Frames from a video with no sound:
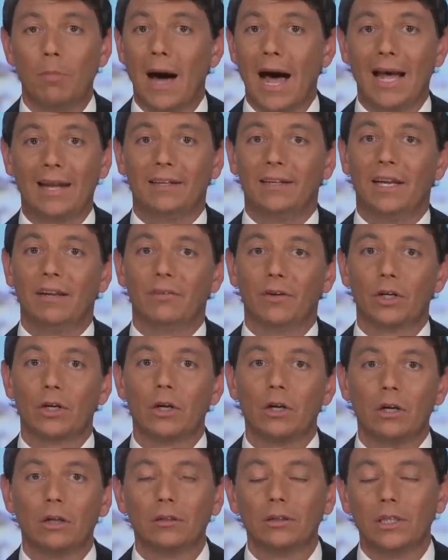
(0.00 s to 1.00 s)
Biden even
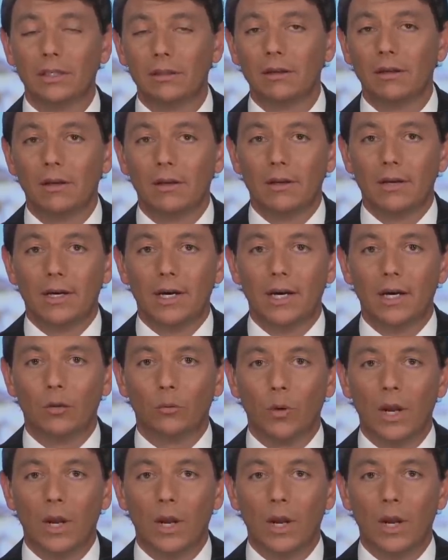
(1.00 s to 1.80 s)
called it uh,